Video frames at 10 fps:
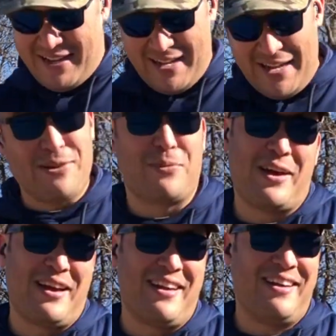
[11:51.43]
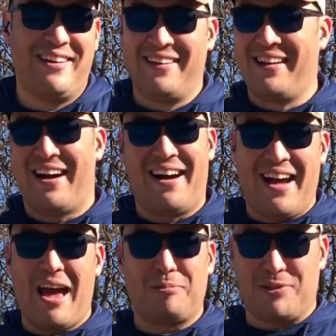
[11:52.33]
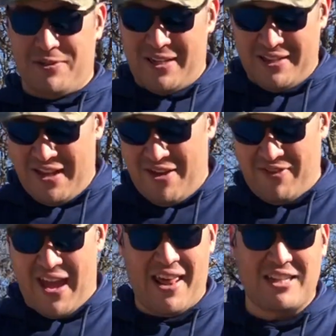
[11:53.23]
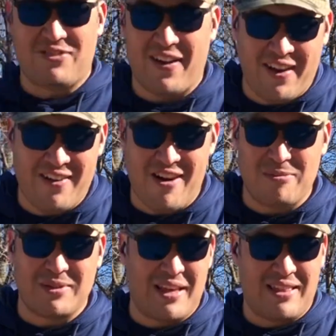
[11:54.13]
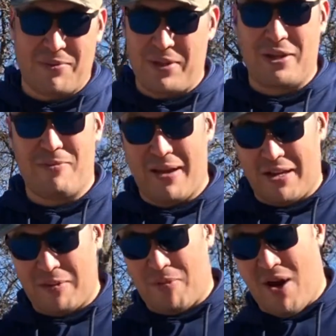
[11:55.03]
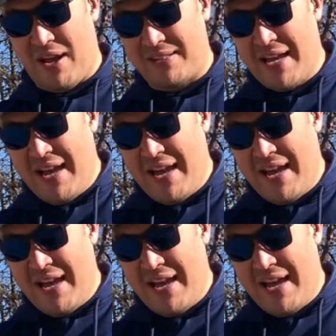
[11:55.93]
either way, I absolutely love Canik's firearms. They really do make a good product.